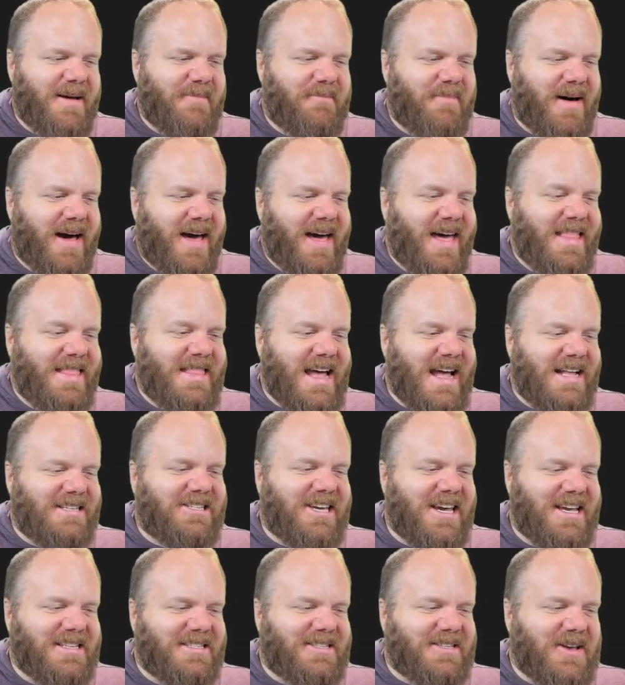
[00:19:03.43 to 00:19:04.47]
But that
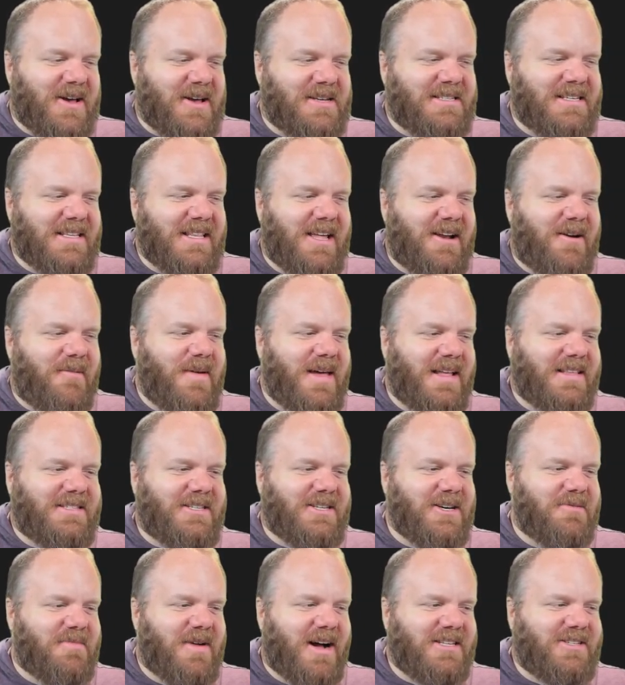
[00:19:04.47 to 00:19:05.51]
chainsaw is a little bit
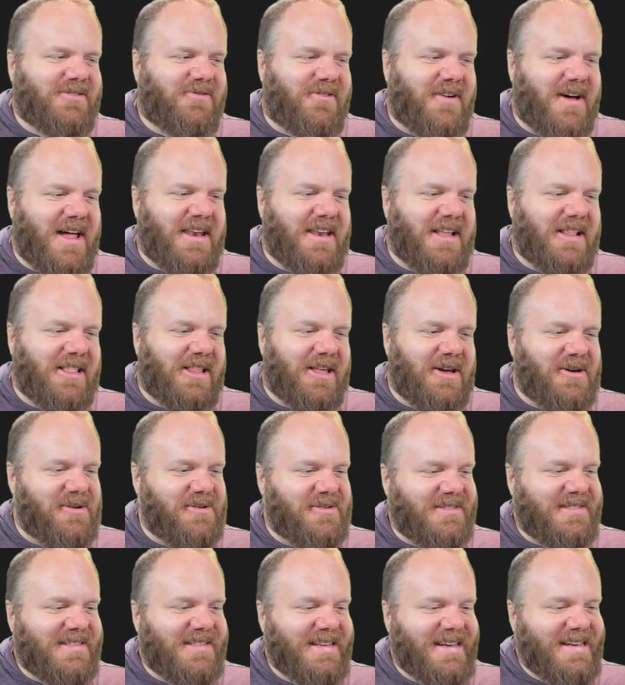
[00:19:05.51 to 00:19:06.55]
too much fun to
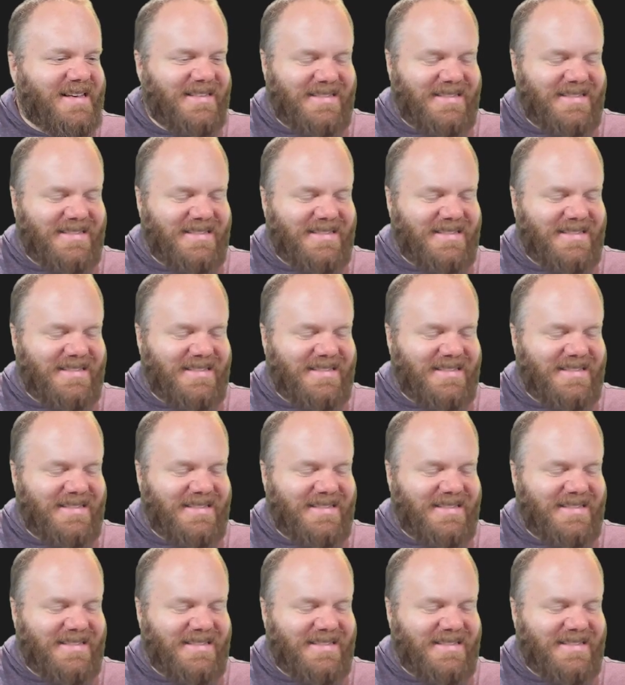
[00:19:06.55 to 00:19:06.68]
lose.